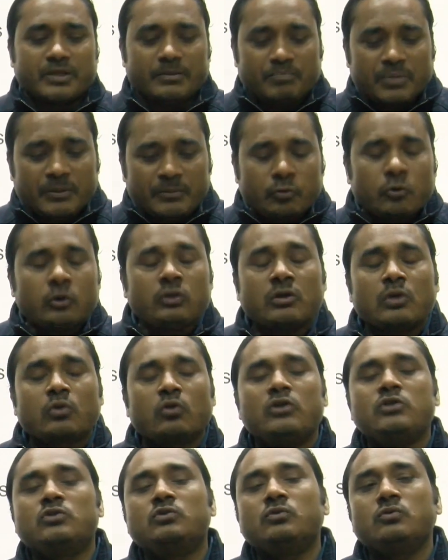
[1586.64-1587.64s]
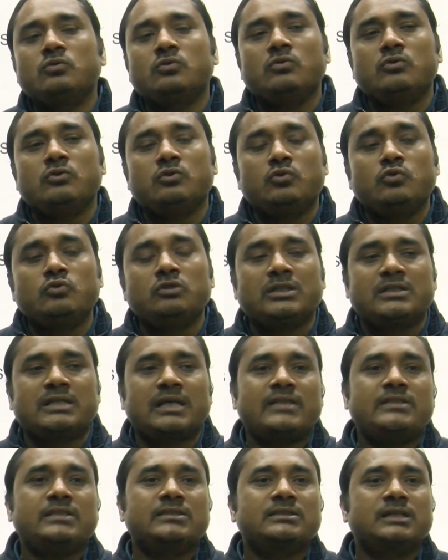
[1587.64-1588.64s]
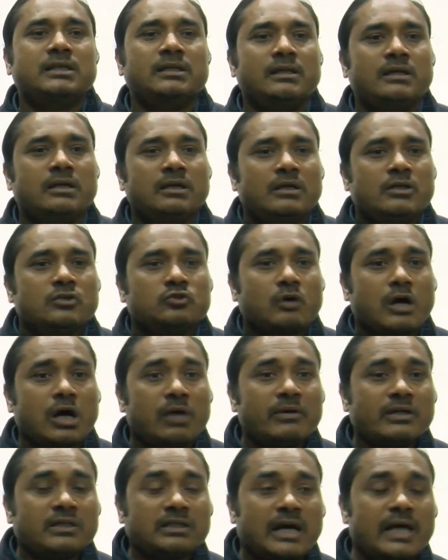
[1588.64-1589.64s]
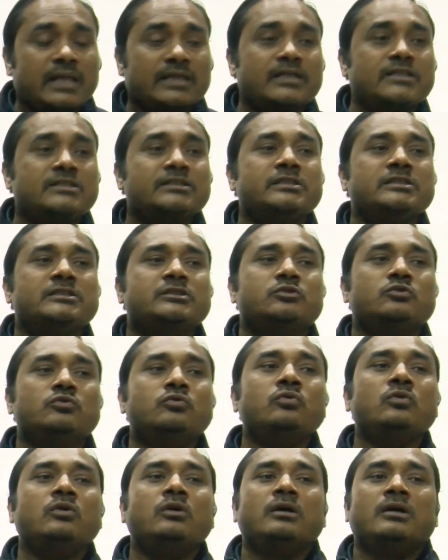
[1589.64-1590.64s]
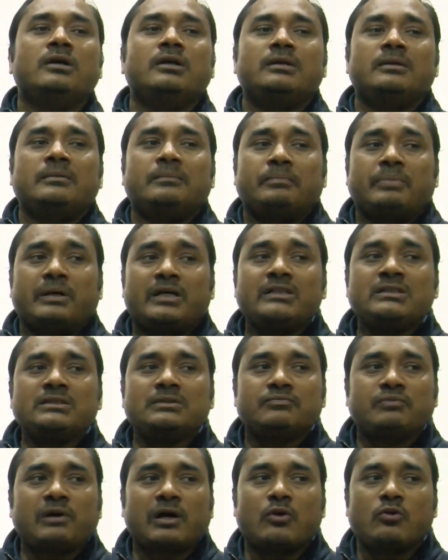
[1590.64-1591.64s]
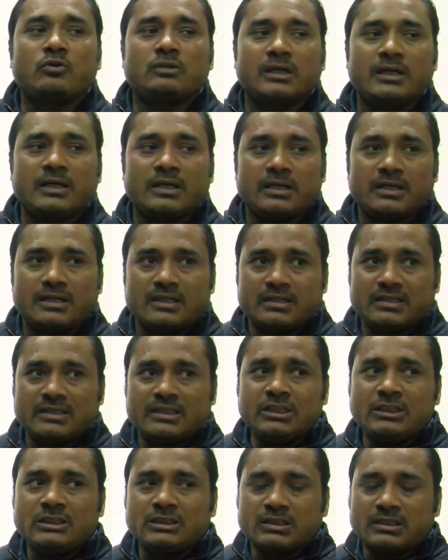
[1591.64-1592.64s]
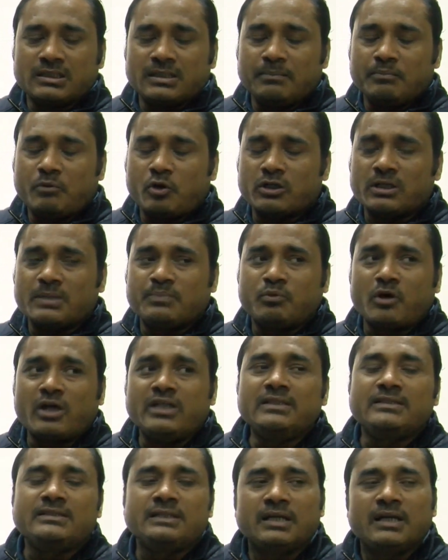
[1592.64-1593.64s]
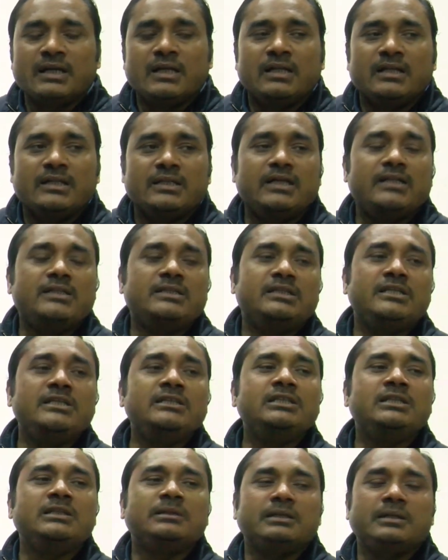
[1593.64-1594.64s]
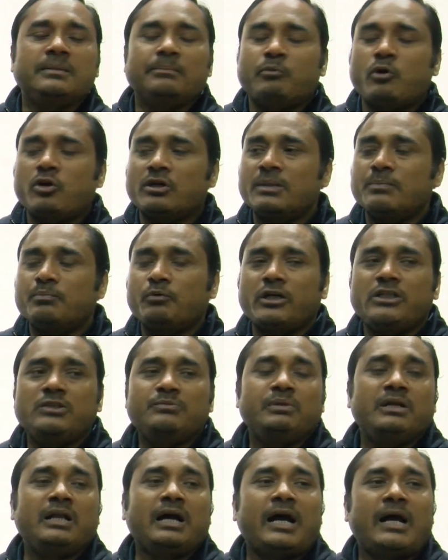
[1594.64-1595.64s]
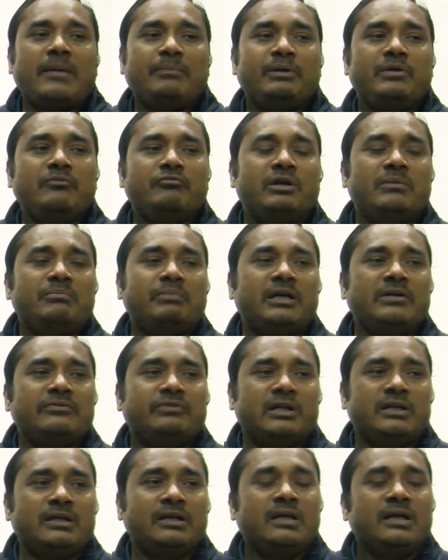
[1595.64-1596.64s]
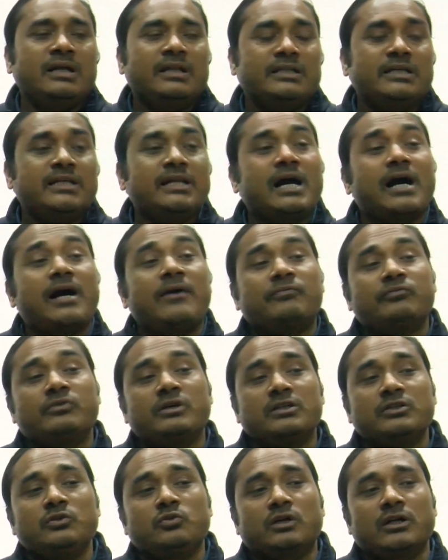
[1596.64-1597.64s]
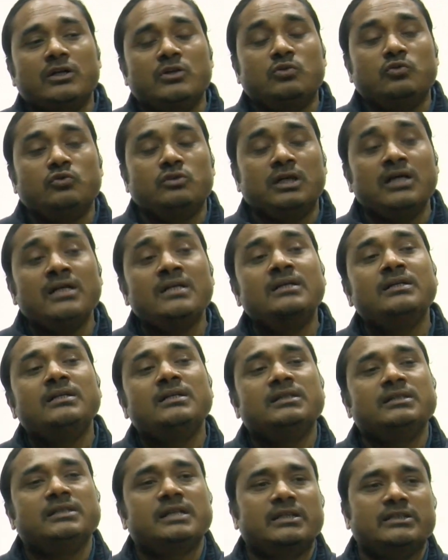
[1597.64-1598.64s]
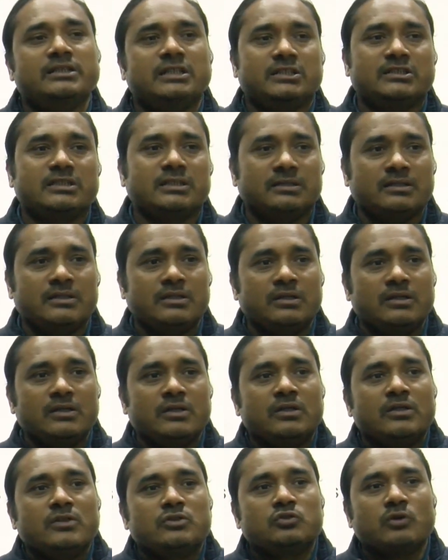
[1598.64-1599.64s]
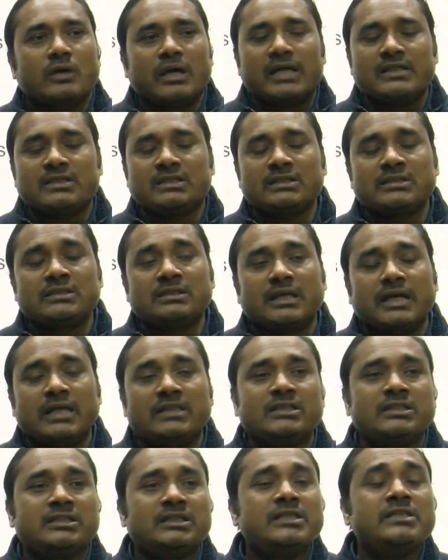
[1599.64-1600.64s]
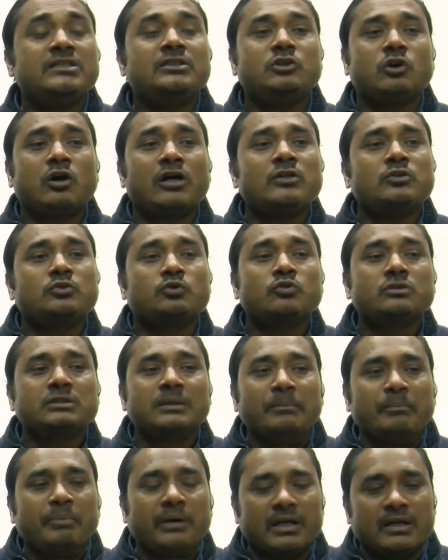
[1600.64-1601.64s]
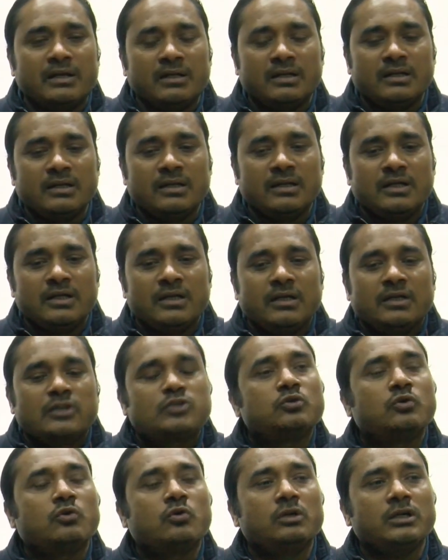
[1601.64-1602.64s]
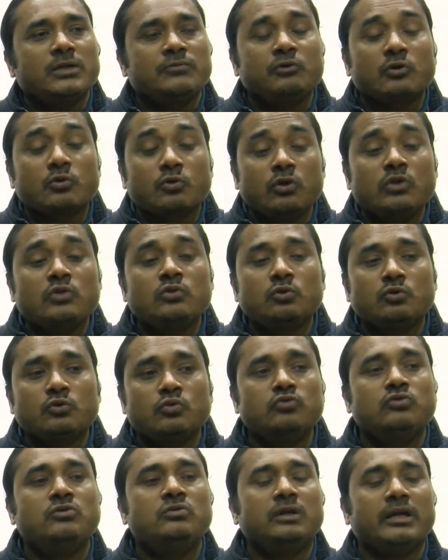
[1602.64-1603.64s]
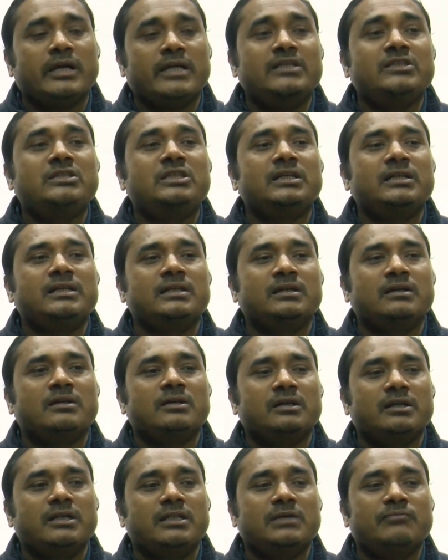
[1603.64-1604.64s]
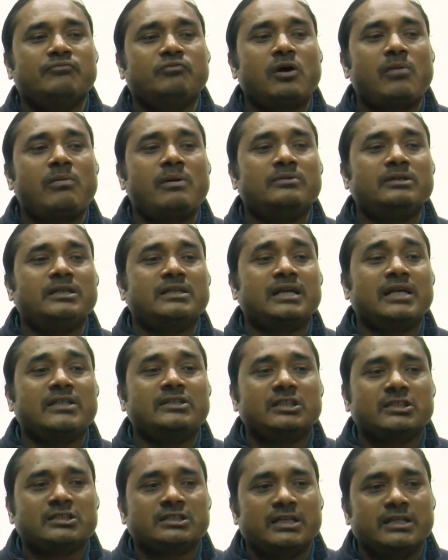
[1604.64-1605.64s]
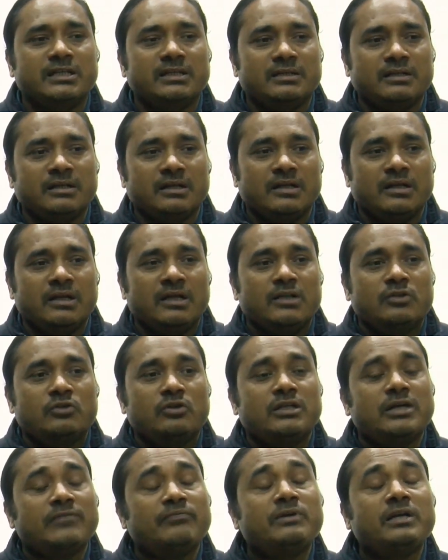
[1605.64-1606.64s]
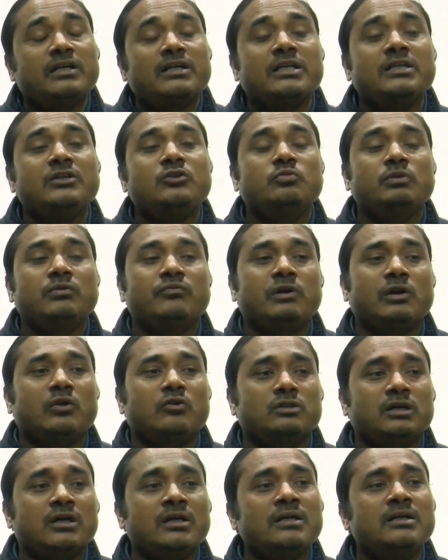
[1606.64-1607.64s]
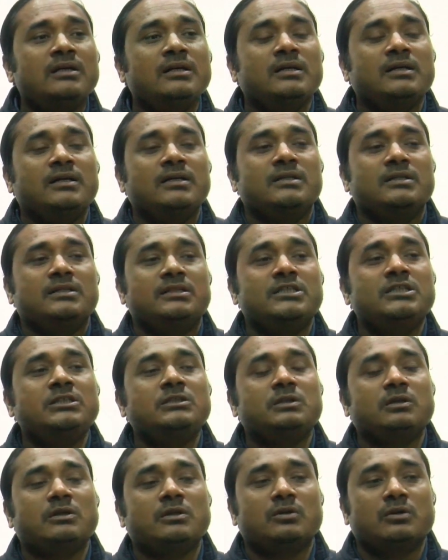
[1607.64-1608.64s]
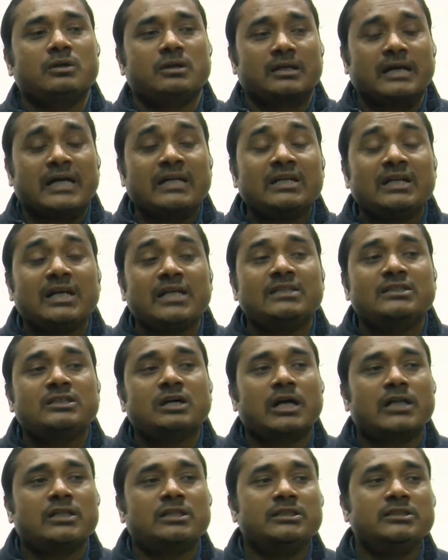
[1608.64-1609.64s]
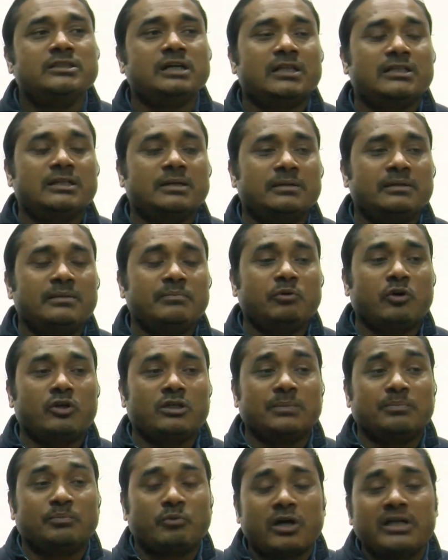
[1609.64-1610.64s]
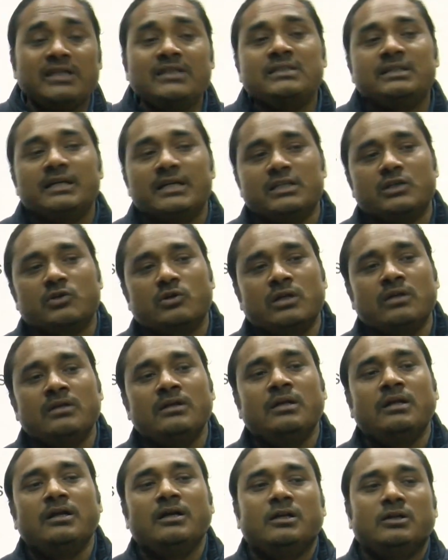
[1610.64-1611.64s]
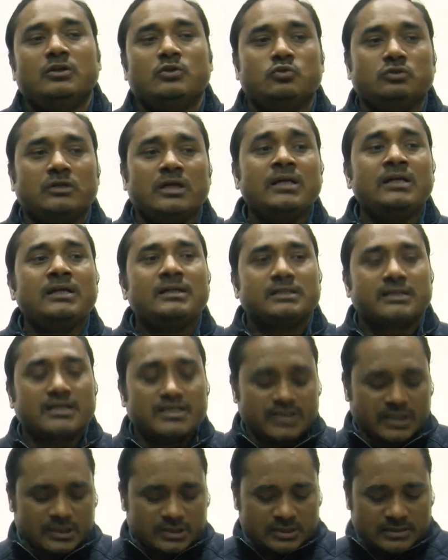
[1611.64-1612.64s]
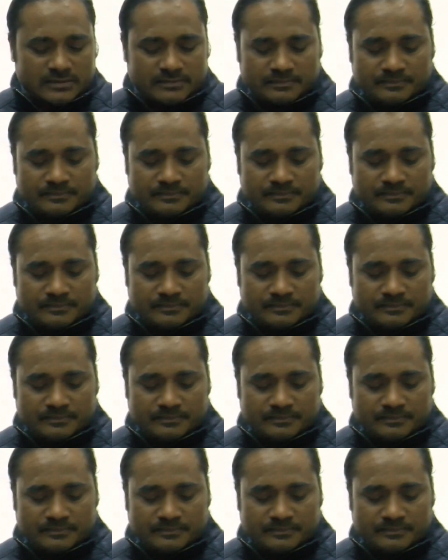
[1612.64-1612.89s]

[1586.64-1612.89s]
before you are going to do the transaction, so our target is to first follow the these important points. Then these important points will happen one by one. Then after you can do the transaction. So SET is not so simple. So if you're going to do anything in the form of the transaction so definitely you will follow the these guidelines are these are the important points. Then you can do the transaction.